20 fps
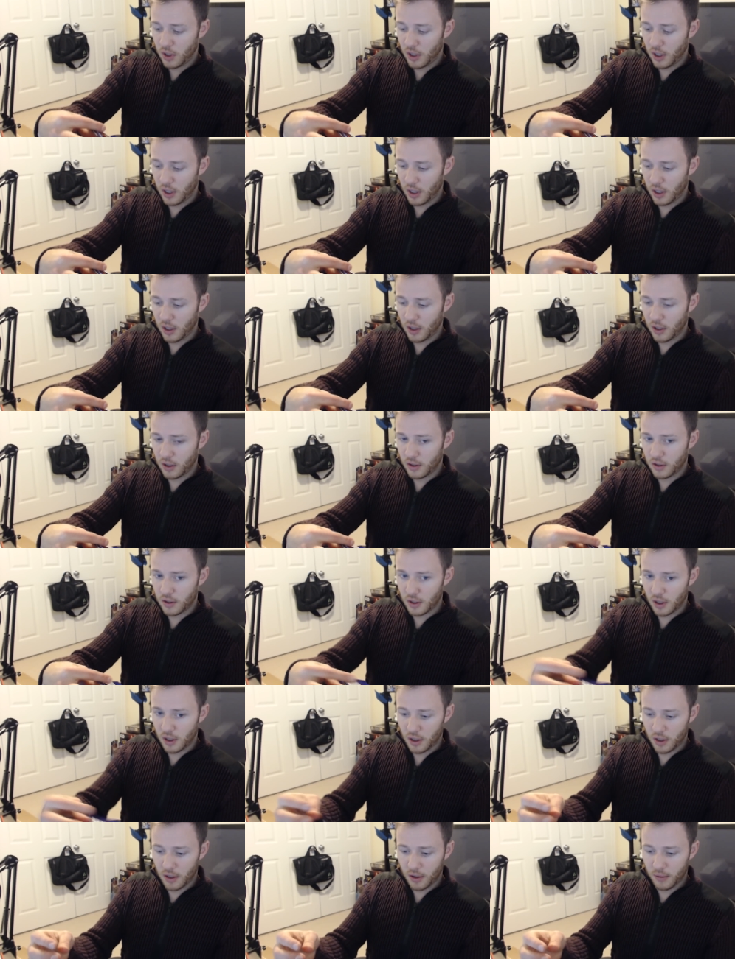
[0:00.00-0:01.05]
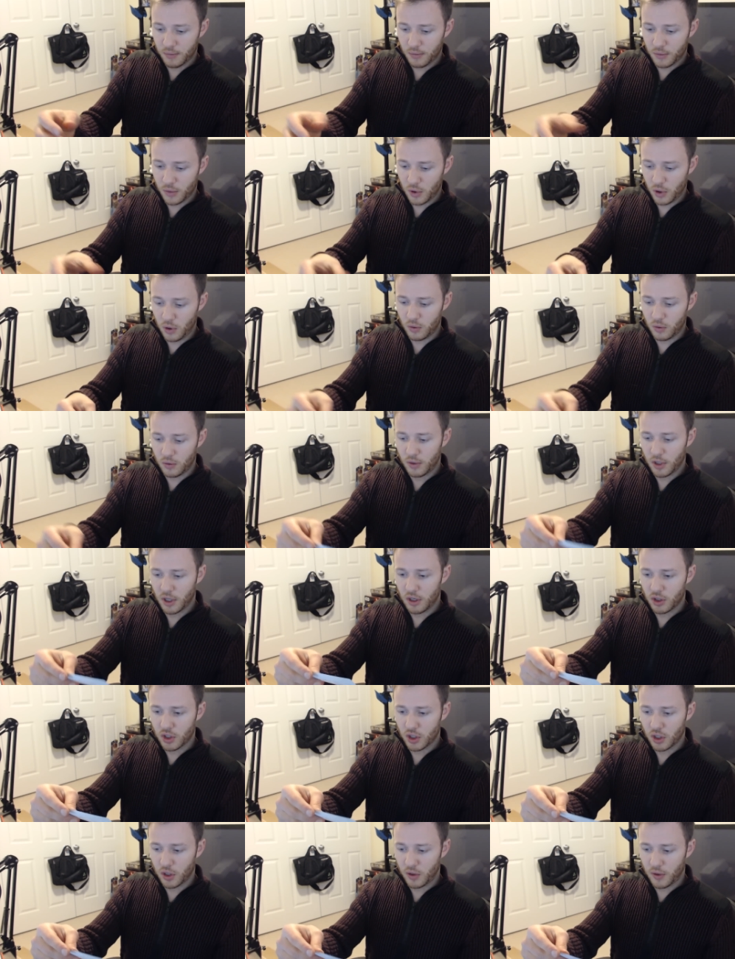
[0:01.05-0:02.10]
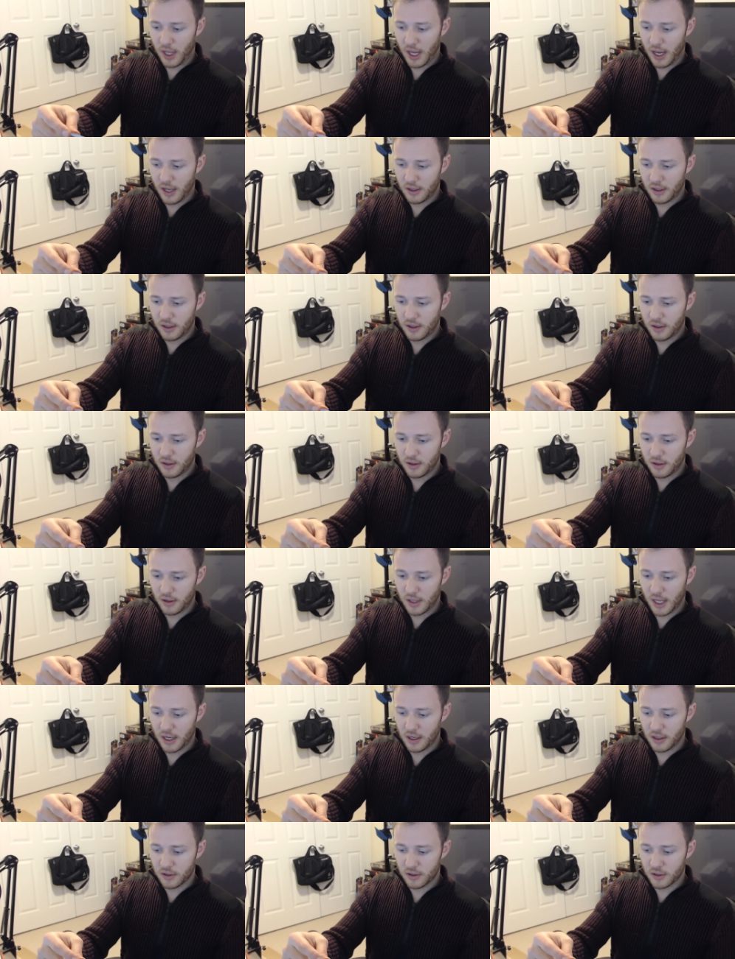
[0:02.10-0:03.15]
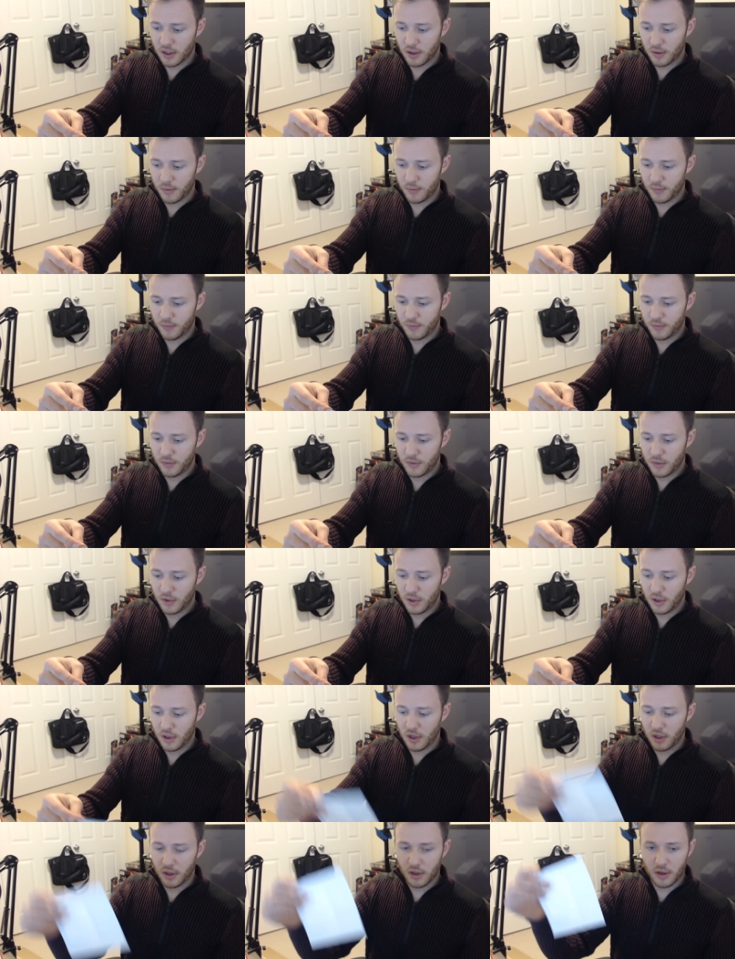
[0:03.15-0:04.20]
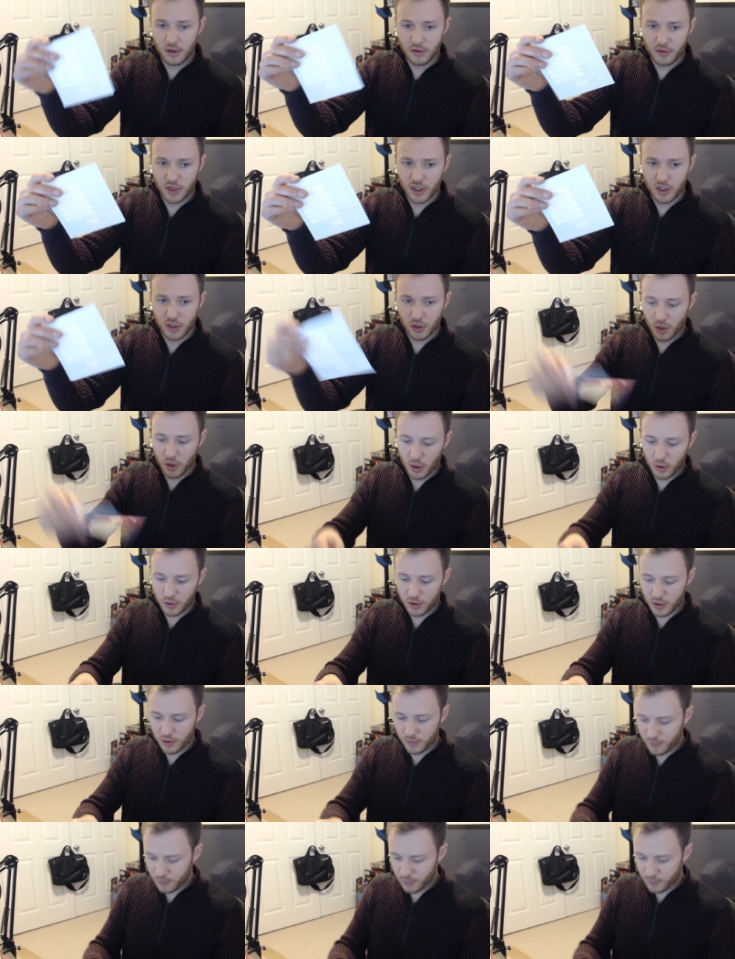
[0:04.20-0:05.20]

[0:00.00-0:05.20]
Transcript: And, um, am not going to show you that. That is, um, uh, digital codes.